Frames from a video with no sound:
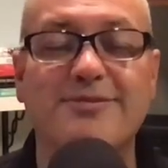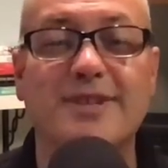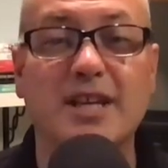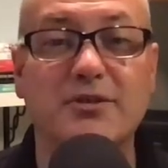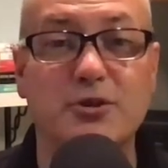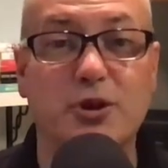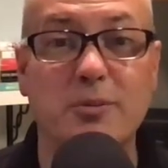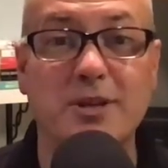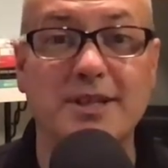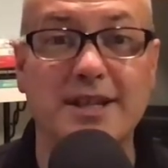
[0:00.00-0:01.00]
Thanks for joining
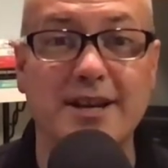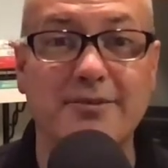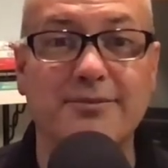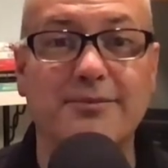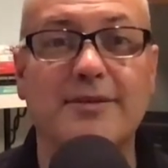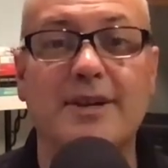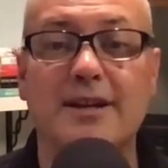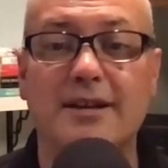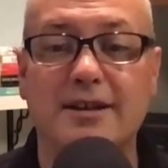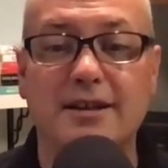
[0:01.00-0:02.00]
me today.
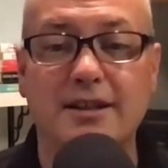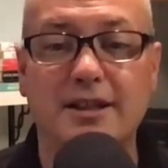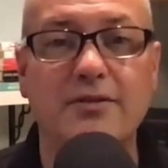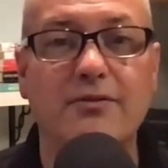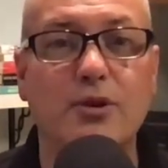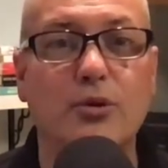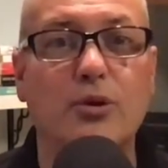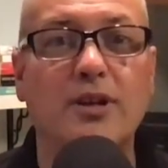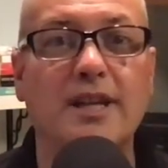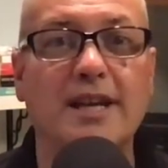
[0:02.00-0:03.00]
Live
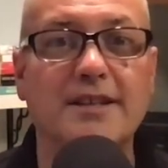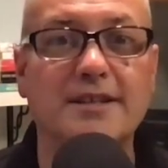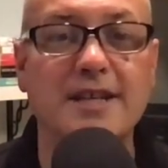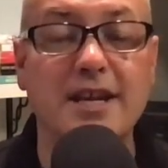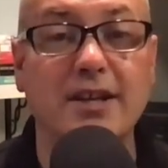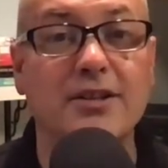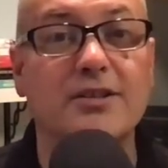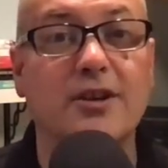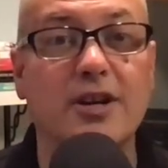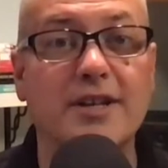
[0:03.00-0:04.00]
your legacy and
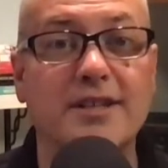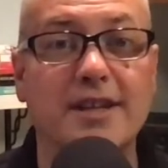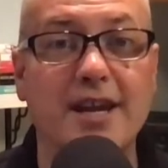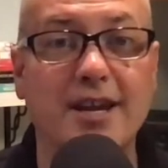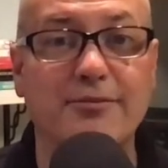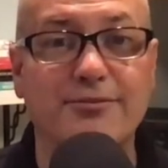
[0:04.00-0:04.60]
start it today.